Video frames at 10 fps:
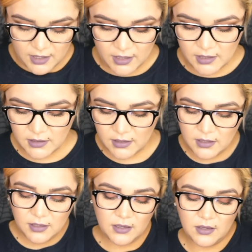And
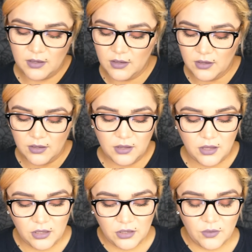
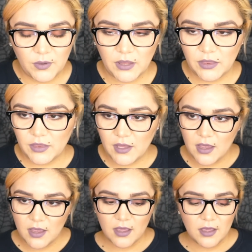I'll go with
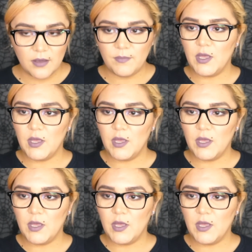I